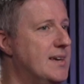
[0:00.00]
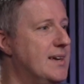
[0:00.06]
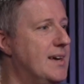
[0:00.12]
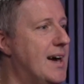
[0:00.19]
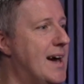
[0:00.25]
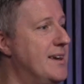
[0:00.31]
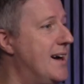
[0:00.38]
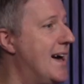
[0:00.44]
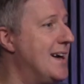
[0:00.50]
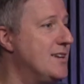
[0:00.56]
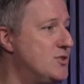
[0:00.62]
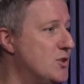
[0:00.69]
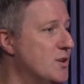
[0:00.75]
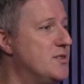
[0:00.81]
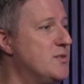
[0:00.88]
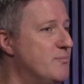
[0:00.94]
And I had
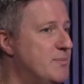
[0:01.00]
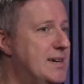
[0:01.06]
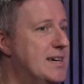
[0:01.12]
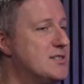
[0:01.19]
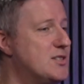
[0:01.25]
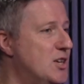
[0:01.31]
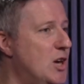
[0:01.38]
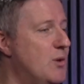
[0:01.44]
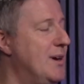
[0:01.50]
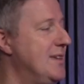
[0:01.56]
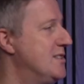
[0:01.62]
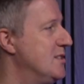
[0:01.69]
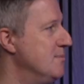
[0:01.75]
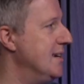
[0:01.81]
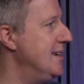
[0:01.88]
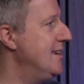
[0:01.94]
Jonathan Pearce queuing
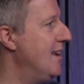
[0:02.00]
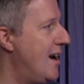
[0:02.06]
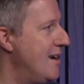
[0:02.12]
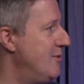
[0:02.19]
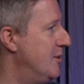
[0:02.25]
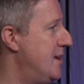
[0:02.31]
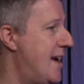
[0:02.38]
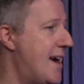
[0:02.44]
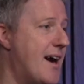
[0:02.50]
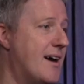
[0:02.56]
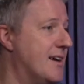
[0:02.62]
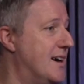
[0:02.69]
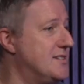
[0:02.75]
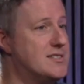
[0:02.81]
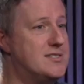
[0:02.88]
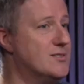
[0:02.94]
to me live on air, and
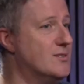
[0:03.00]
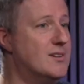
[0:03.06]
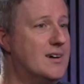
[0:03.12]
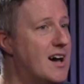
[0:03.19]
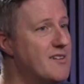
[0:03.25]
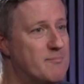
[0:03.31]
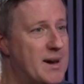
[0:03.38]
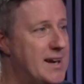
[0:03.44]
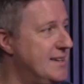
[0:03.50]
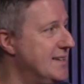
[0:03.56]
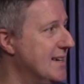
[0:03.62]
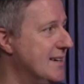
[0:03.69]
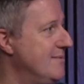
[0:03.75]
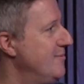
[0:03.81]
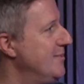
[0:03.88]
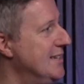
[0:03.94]
I just thought, I've made
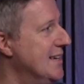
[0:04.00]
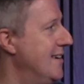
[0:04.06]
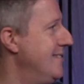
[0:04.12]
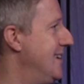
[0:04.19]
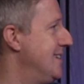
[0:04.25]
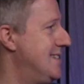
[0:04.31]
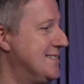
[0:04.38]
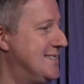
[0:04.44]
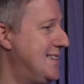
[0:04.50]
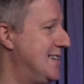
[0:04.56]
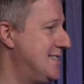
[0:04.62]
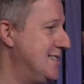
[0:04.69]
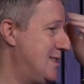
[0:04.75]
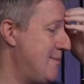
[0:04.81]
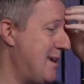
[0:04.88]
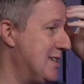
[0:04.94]
it. This is
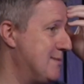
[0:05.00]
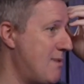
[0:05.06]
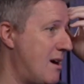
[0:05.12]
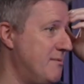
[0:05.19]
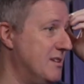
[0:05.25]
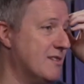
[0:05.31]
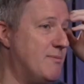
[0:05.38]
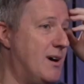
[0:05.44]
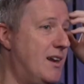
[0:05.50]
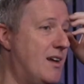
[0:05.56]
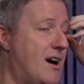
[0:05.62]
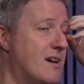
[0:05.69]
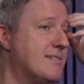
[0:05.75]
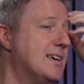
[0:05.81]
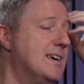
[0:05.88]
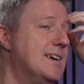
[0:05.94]
the best moment of my
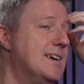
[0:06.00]
life.